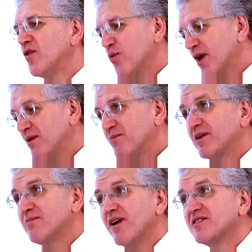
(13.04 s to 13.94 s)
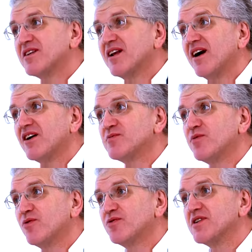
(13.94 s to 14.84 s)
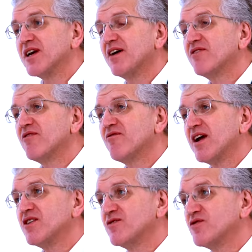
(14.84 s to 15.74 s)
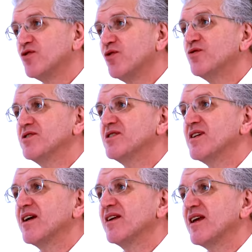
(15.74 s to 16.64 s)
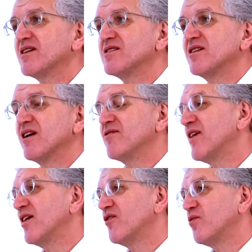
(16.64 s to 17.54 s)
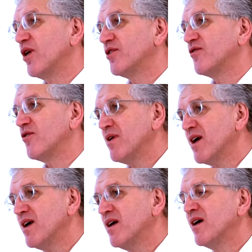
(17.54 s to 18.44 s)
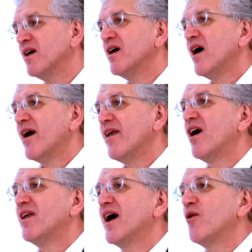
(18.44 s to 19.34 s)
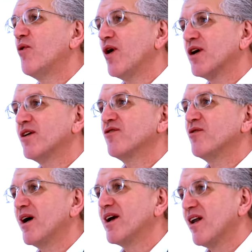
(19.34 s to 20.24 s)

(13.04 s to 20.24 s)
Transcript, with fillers: The Winning Bid Masterclass pulls together a range of tools and techniques that I've found have worked for me and are now working for my